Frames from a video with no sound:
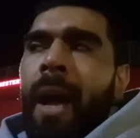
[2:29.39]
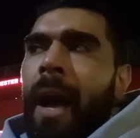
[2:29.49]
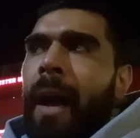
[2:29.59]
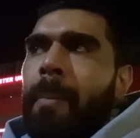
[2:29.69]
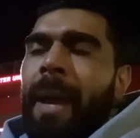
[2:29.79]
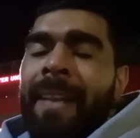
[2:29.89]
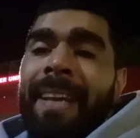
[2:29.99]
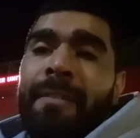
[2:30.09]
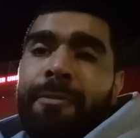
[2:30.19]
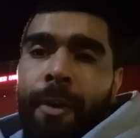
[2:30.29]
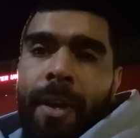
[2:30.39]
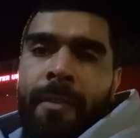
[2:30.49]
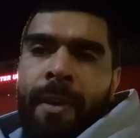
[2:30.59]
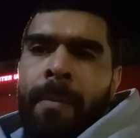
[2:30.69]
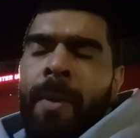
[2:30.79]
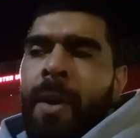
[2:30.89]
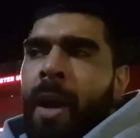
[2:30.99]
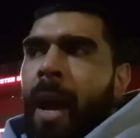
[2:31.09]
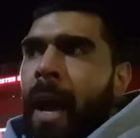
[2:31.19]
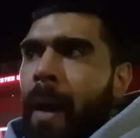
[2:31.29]
And then in front of him,
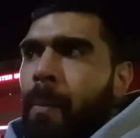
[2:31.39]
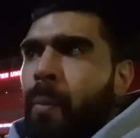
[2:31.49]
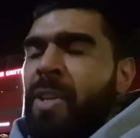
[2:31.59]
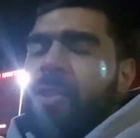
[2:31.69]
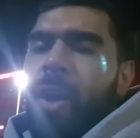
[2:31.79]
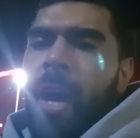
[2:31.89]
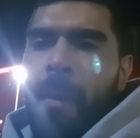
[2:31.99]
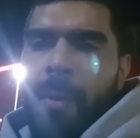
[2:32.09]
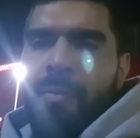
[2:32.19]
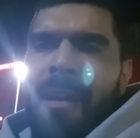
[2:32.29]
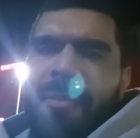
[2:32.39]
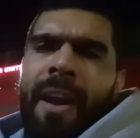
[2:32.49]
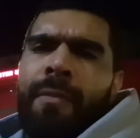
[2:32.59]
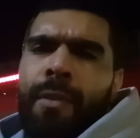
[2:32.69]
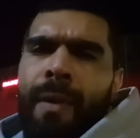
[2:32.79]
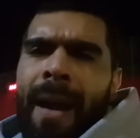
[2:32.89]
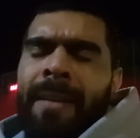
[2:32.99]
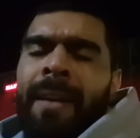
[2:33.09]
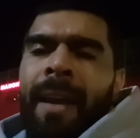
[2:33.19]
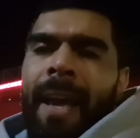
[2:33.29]
we started with Rafael
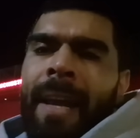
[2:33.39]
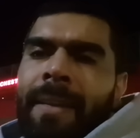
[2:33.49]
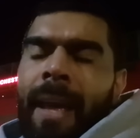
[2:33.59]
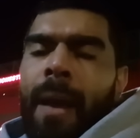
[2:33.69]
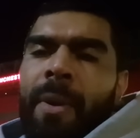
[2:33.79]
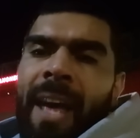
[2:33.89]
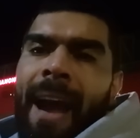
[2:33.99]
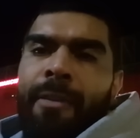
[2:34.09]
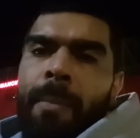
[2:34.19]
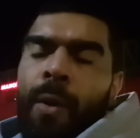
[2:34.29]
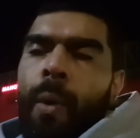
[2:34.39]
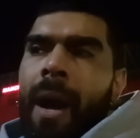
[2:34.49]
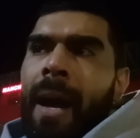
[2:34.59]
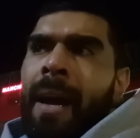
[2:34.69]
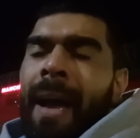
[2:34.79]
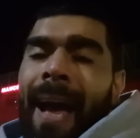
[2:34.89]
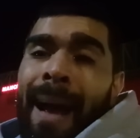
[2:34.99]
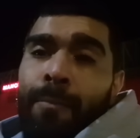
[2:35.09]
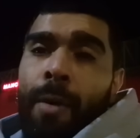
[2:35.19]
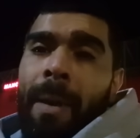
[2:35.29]
Varane in there with Harry Maguire,
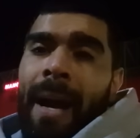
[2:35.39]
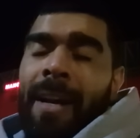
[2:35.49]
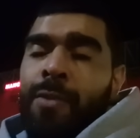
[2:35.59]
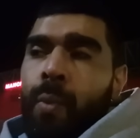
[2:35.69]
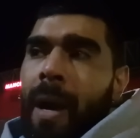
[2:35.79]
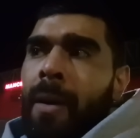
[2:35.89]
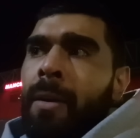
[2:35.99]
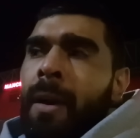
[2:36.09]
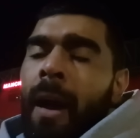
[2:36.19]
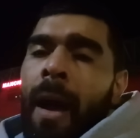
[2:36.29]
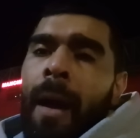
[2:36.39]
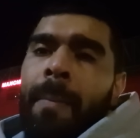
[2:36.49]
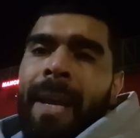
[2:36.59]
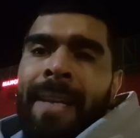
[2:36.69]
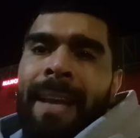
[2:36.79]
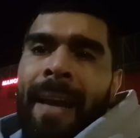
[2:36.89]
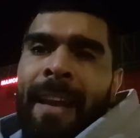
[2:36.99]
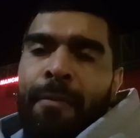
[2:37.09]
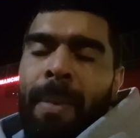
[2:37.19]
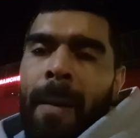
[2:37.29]
Amrabat as well, in that
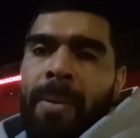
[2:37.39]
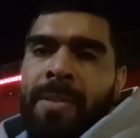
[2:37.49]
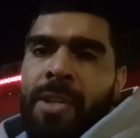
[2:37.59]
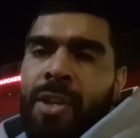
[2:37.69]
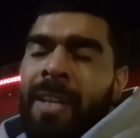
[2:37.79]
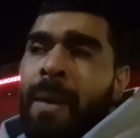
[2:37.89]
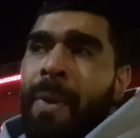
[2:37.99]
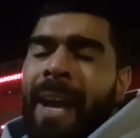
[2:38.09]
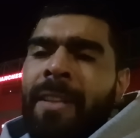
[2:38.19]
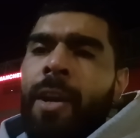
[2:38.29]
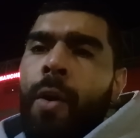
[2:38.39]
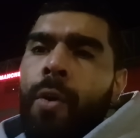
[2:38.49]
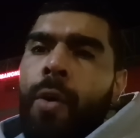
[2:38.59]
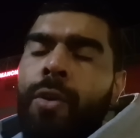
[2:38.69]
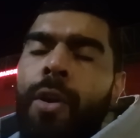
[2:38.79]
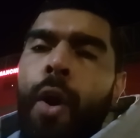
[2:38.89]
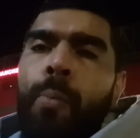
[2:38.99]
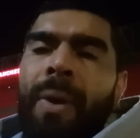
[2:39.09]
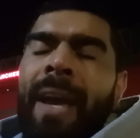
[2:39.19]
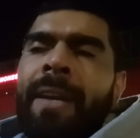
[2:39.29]
left-back position. And then we had Diogo
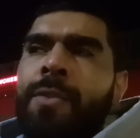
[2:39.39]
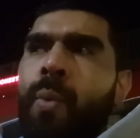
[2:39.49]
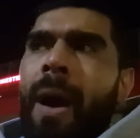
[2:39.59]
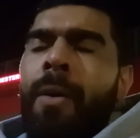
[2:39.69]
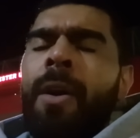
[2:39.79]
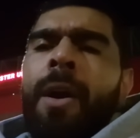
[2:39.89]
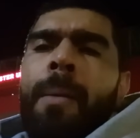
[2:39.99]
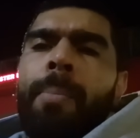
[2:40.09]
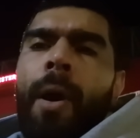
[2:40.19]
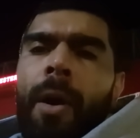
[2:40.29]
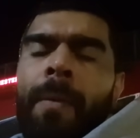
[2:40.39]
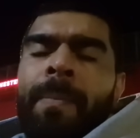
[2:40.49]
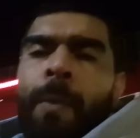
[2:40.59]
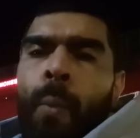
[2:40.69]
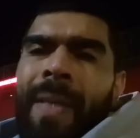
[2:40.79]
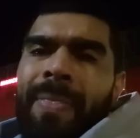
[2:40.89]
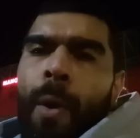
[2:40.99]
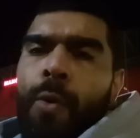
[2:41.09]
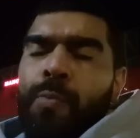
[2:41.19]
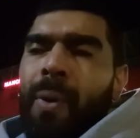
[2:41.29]
Dalot playing as well. But when
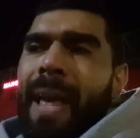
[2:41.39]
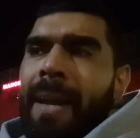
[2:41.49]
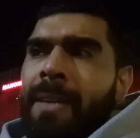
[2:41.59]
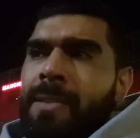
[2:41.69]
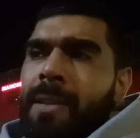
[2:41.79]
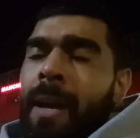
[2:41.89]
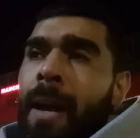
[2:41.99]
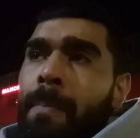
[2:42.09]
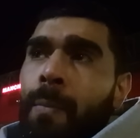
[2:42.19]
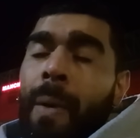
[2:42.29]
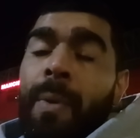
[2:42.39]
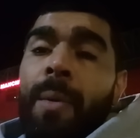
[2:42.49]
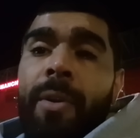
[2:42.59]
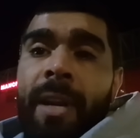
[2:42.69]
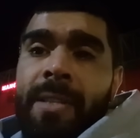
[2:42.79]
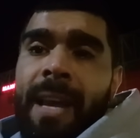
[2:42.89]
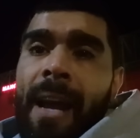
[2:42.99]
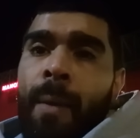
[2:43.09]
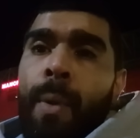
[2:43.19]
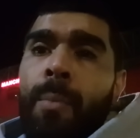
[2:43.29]
those players, when we were in
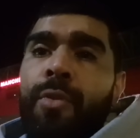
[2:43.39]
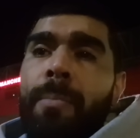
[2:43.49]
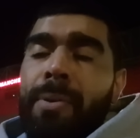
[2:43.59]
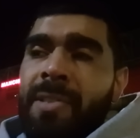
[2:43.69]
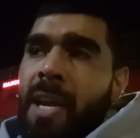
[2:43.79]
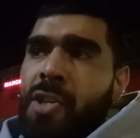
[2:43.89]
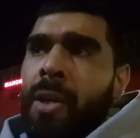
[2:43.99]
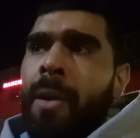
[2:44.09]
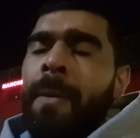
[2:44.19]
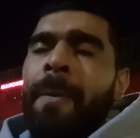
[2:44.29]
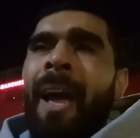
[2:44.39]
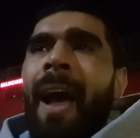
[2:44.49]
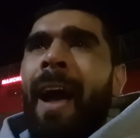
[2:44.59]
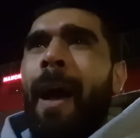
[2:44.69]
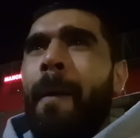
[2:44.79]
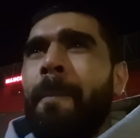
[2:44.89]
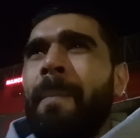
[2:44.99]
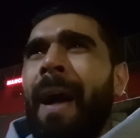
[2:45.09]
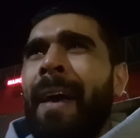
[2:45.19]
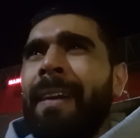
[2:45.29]
attack and when we were in possession,
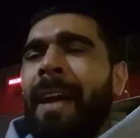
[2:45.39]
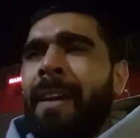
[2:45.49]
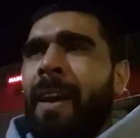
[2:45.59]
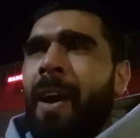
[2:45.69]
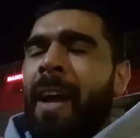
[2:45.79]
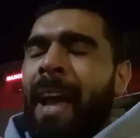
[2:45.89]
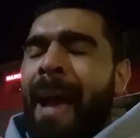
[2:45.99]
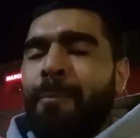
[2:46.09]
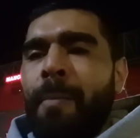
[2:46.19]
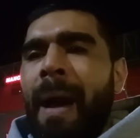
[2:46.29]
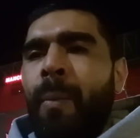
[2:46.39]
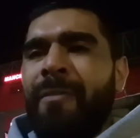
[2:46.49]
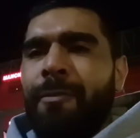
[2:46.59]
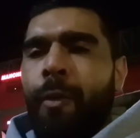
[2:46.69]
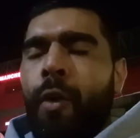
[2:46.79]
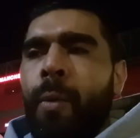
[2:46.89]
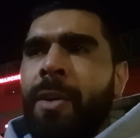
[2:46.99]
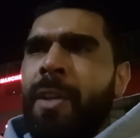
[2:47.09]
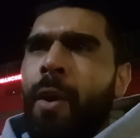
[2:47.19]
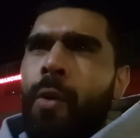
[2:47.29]
and Amrabat went
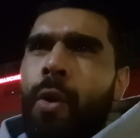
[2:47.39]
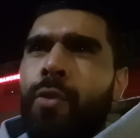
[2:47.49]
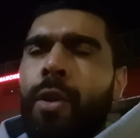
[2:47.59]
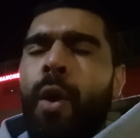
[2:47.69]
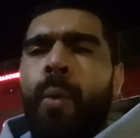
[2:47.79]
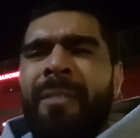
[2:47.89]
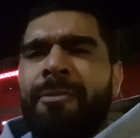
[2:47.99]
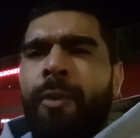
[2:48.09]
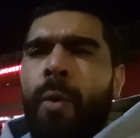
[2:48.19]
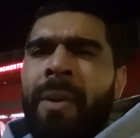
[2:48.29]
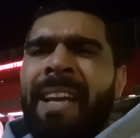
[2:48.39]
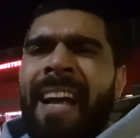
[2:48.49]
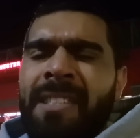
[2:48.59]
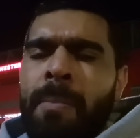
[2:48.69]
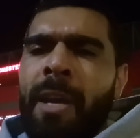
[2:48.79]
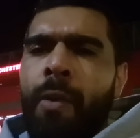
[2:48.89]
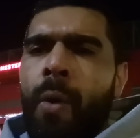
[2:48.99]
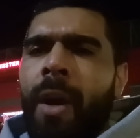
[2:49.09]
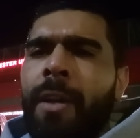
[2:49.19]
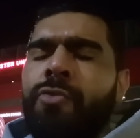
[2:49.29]
forward, Diogo Dalot went forward,
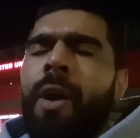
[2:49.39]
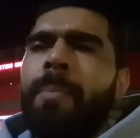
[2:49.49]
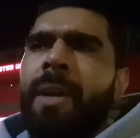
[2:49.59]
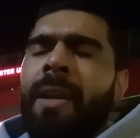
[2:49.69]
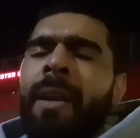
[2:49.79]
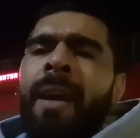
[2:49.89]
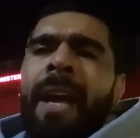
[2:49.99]
Casemiro kind of dropped in.